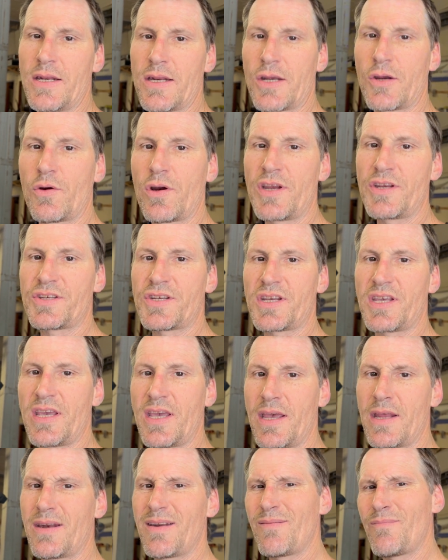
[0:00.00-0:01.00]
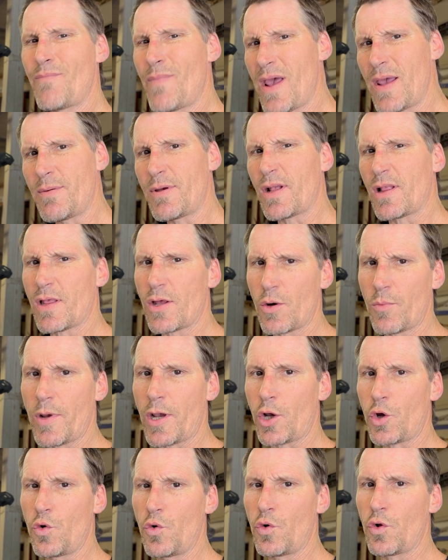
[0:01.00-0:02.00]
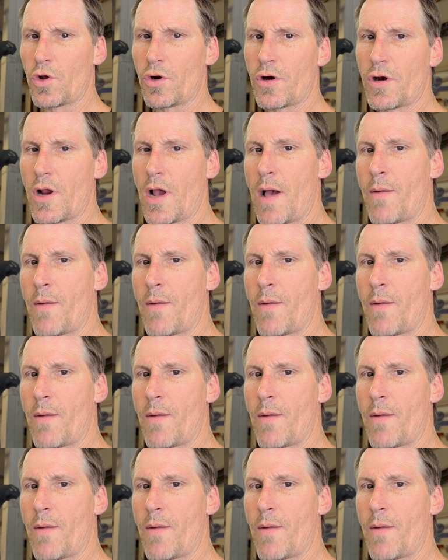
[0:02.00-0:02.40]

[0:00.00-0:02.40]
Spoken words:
degrees again, maybe a little bit cooler,